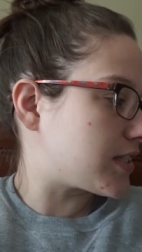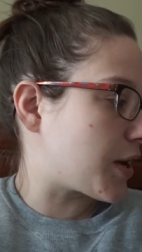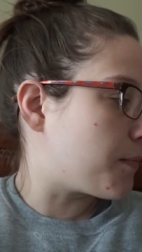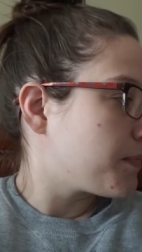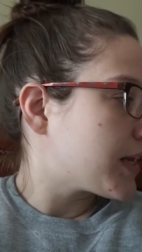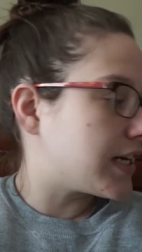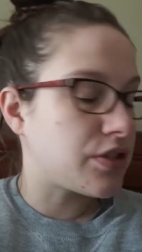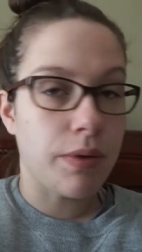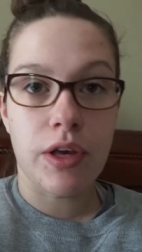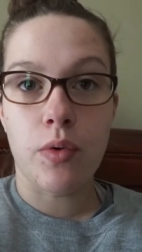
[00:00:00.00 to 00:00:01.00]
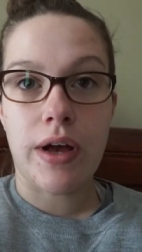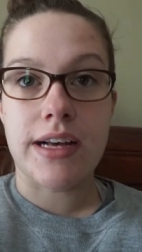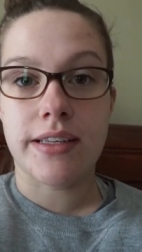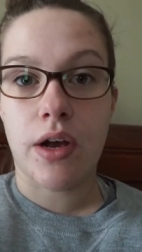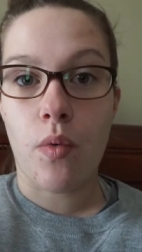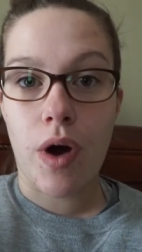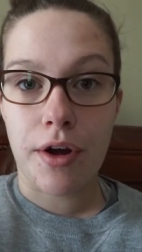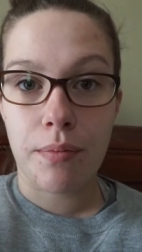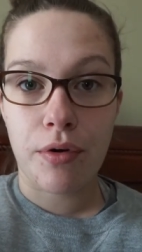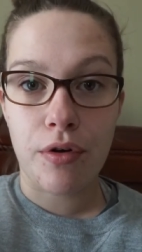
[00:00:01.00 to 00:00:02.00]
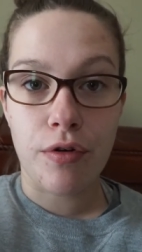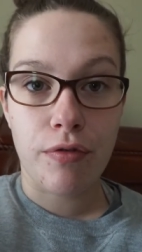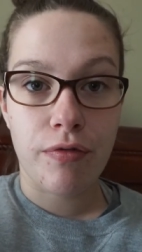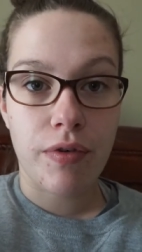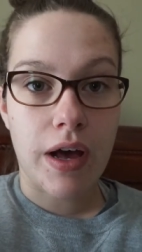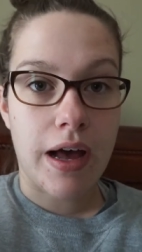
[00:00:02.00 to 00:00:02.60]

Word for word: So it's really cool. It has like a waterproof